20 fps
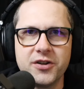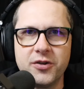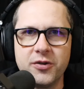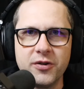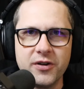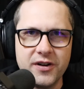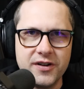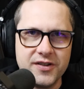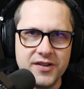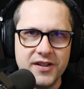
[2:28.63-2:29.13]

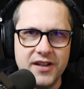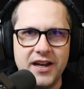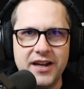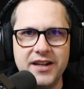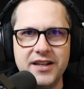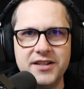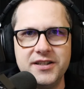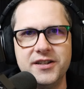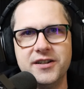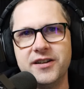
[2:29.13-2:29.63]
core is a lot
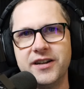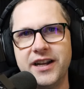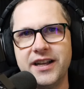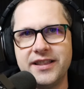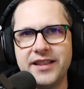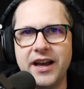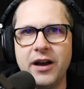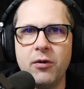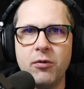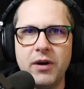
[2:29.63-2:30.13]
easier to
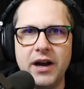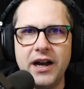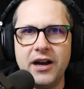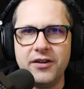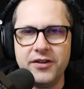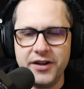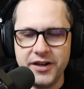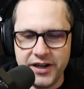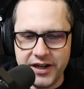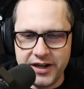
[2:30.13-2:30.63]
get that
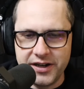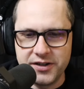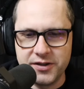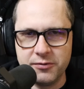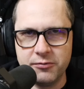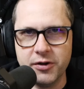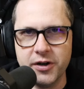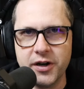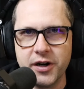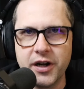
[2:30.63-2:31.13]
wound and get it
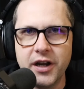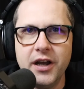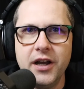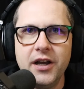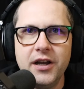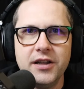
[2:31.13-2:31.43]
to work.